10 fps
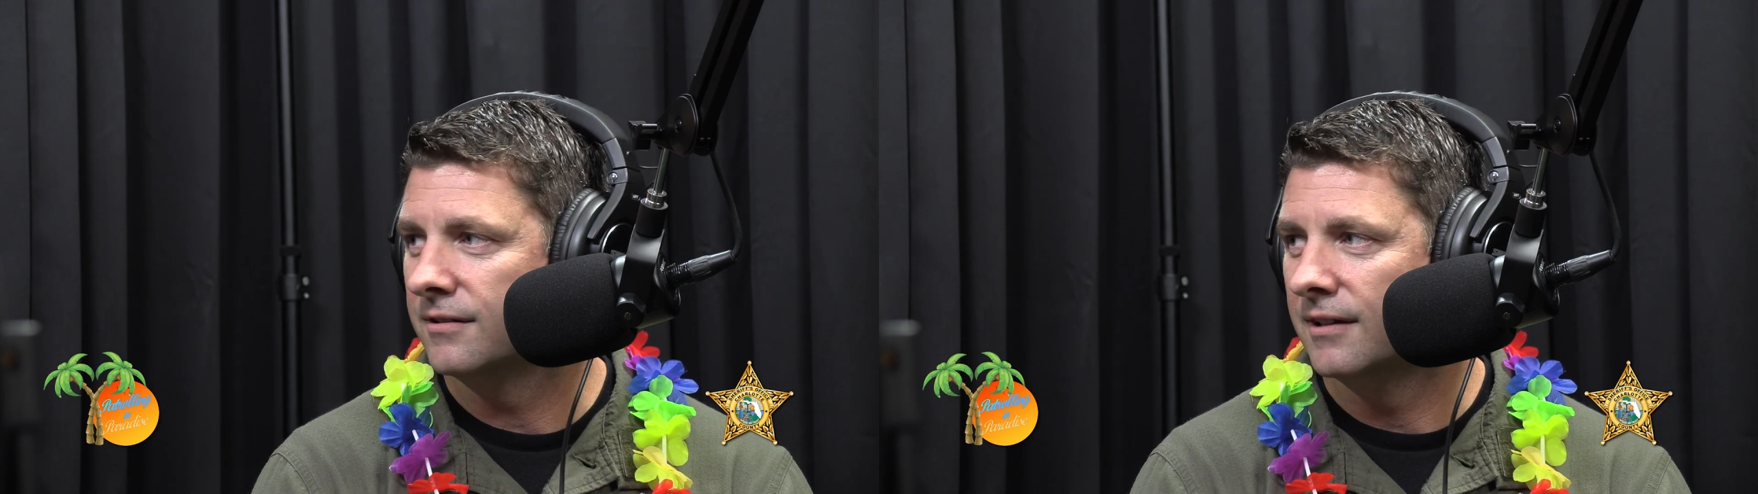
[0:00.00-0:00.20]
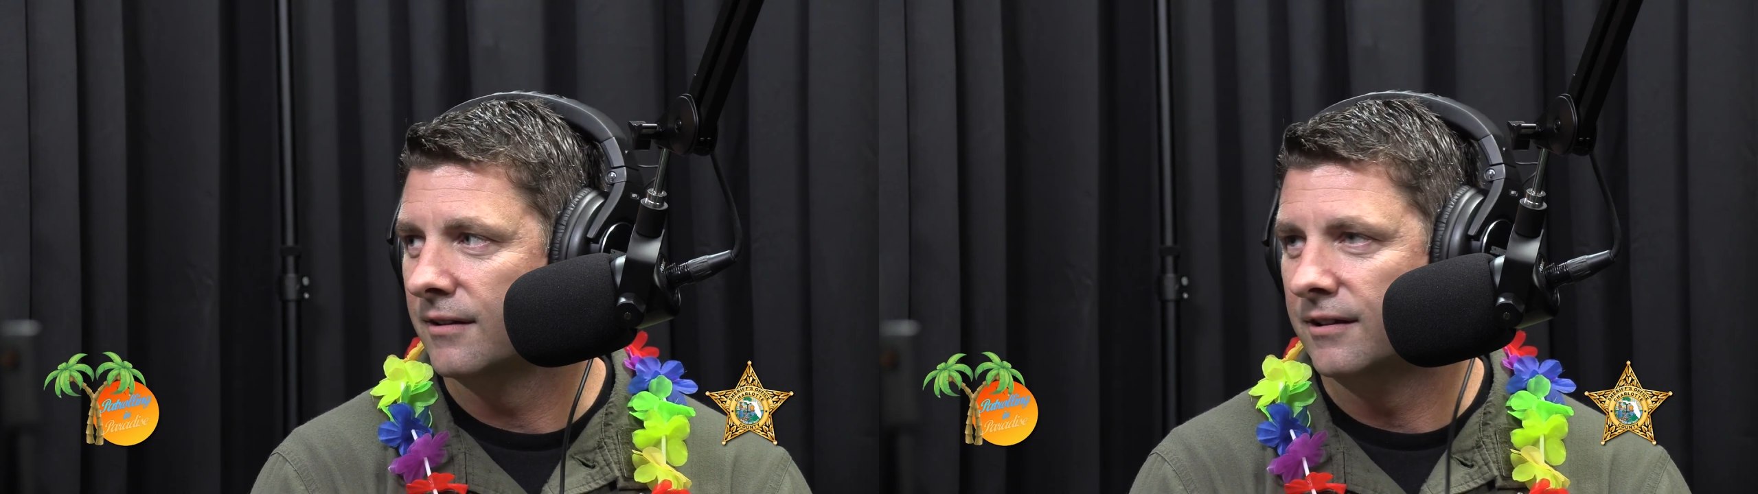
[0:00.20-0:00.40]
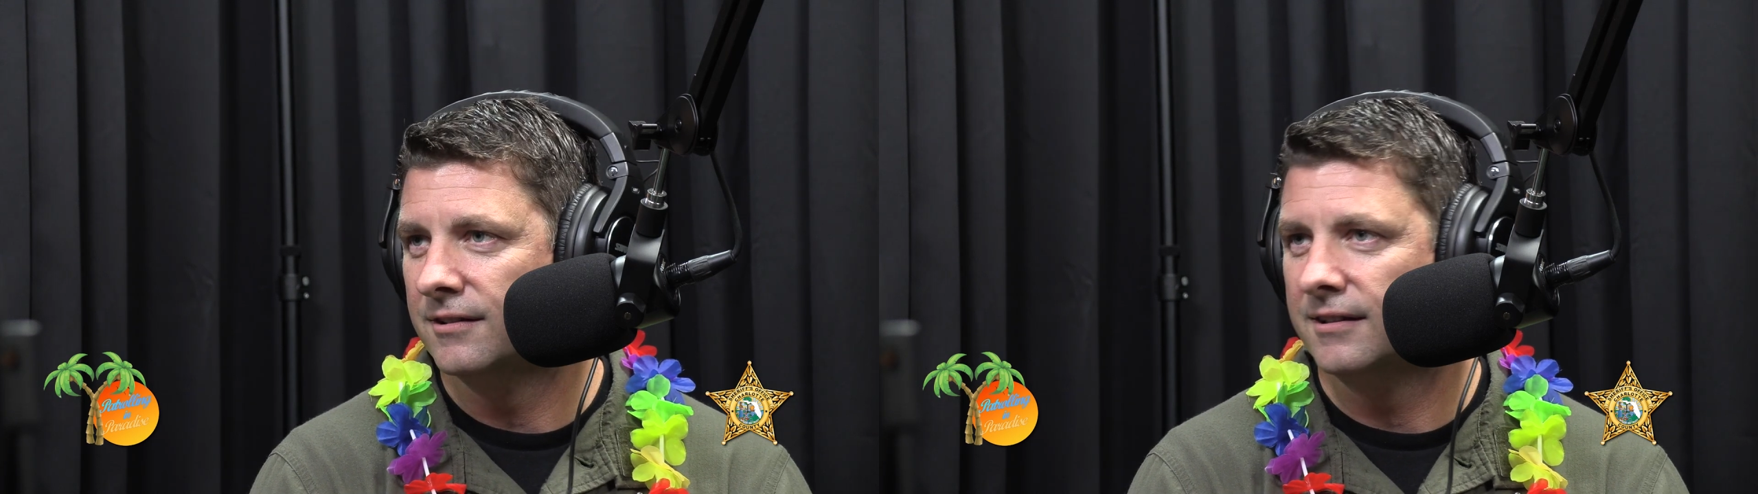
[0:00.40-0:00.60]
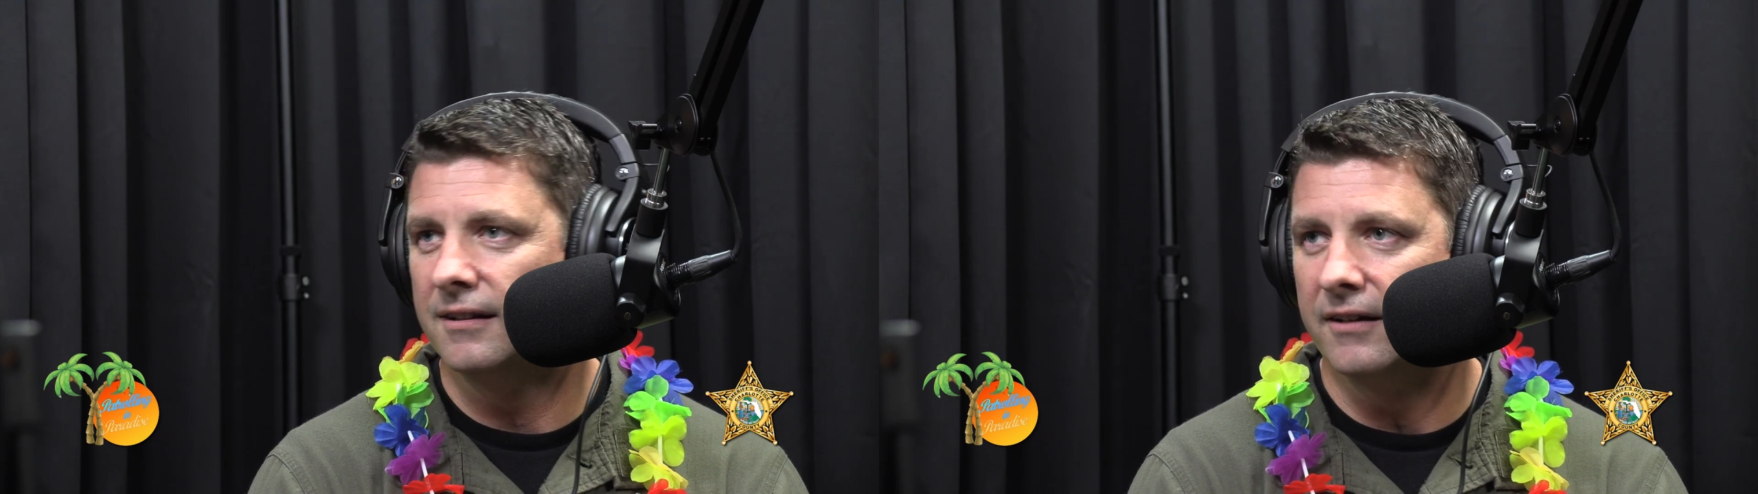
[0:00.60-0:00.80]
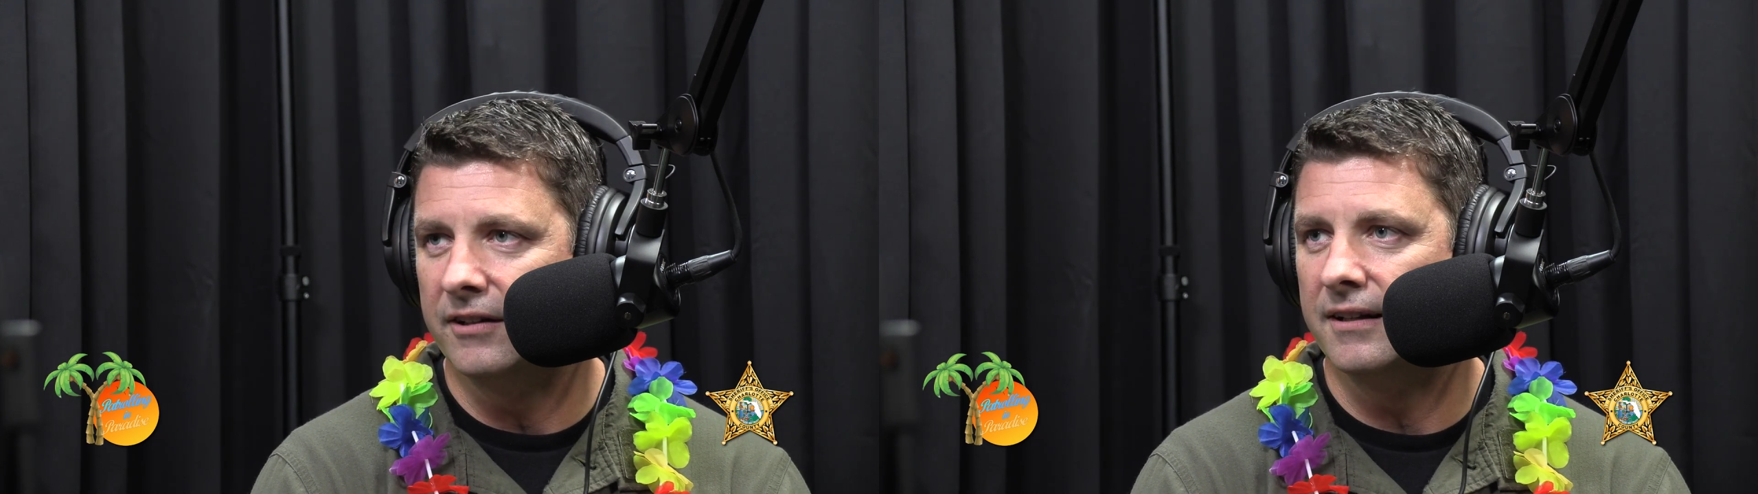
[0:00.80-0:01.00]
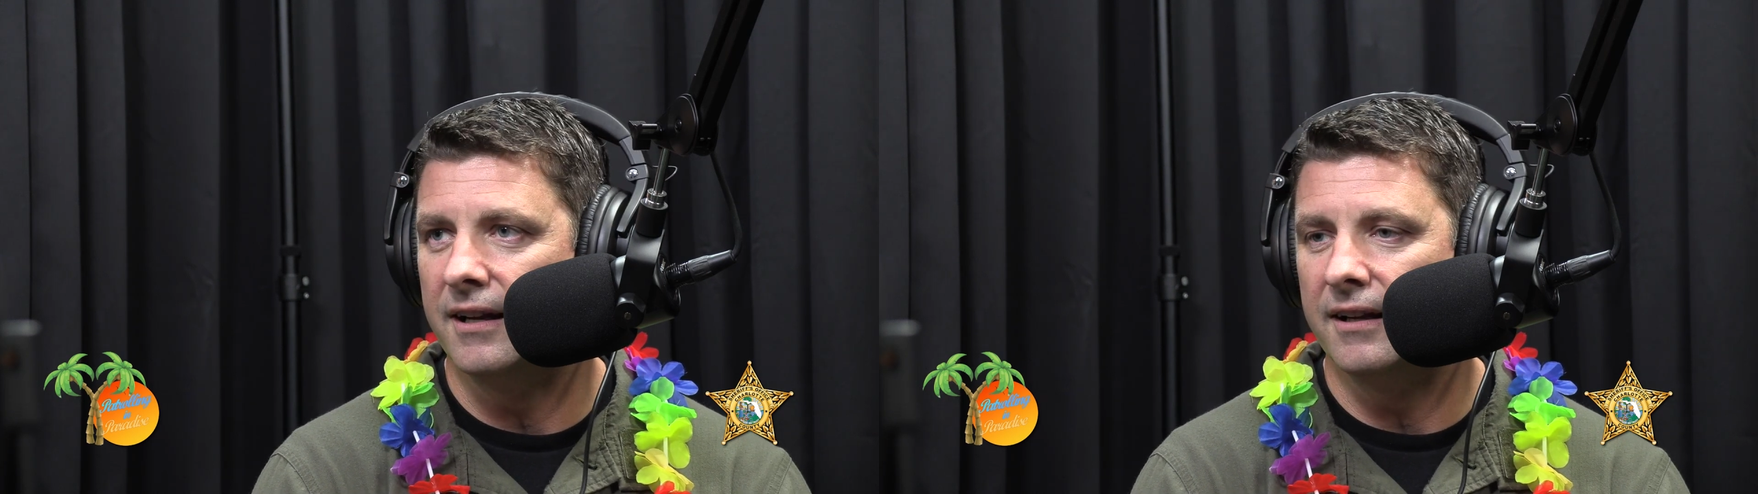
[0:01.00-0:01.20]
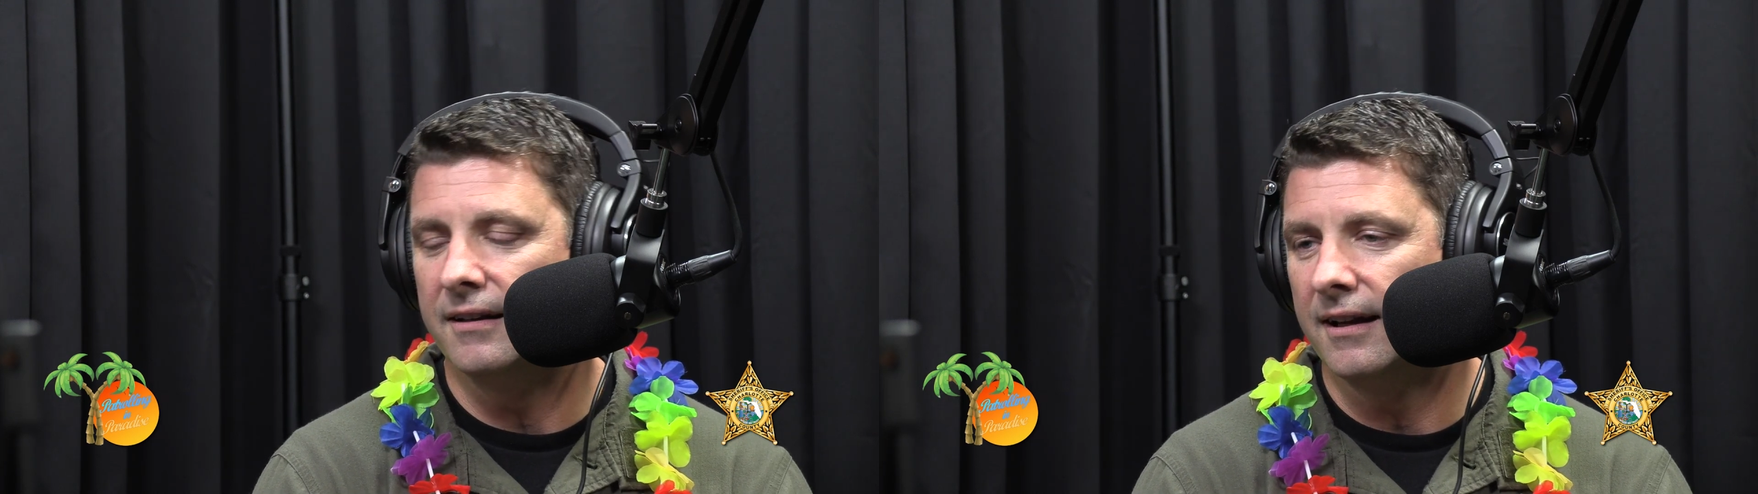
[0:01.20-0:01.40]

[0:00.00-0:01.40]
you see it every day,